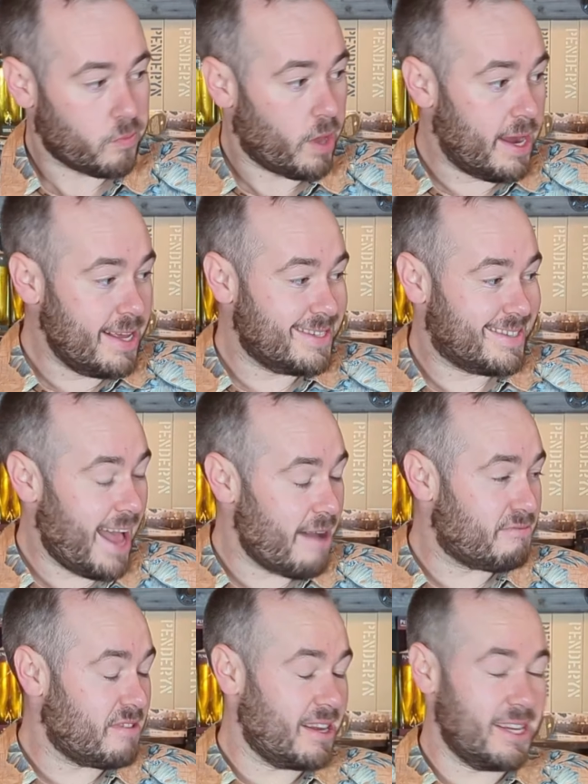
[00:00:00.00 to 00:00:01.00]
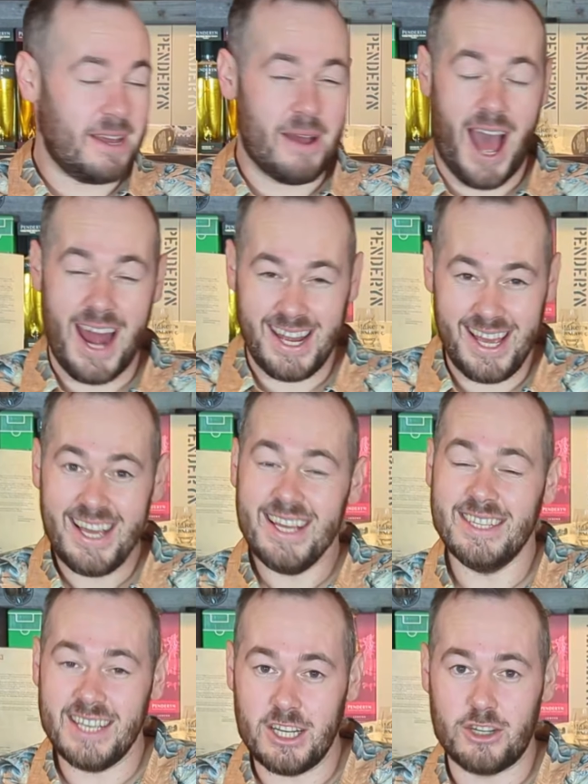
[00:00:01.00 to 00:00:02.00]
It is definitely an
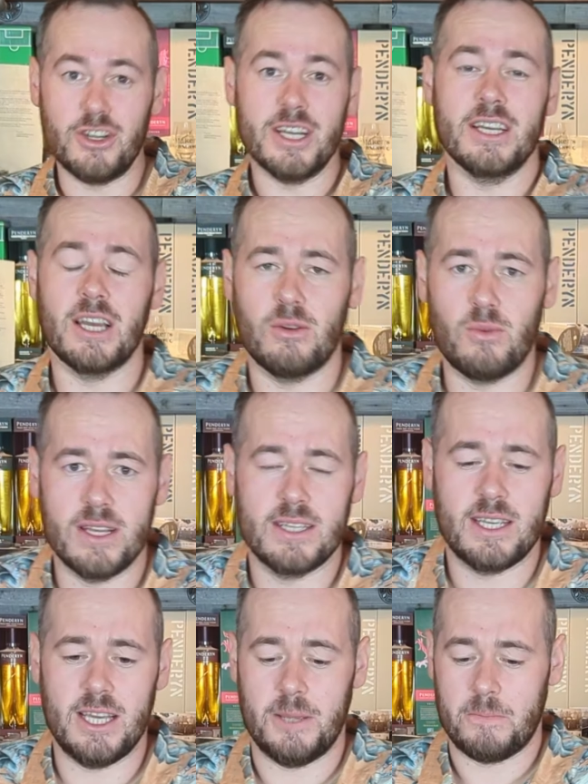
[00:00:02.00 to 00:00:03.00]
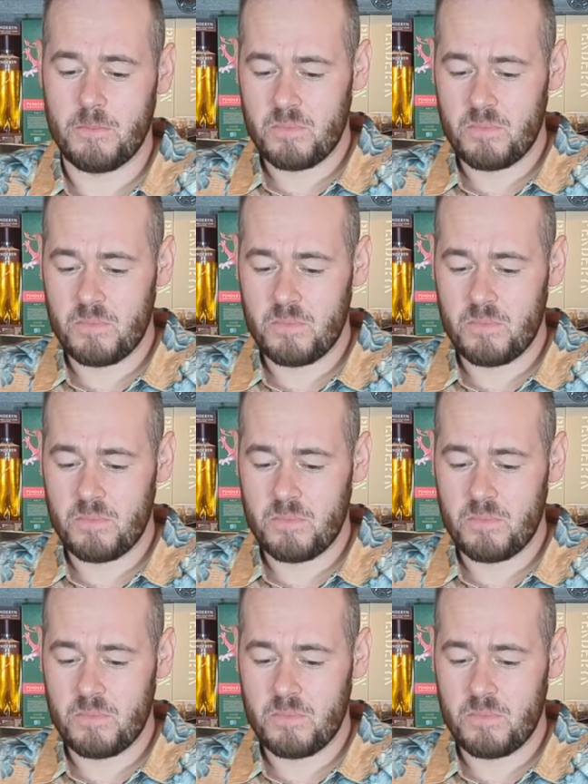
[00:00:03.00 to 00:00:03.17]
easy drinking whiskey.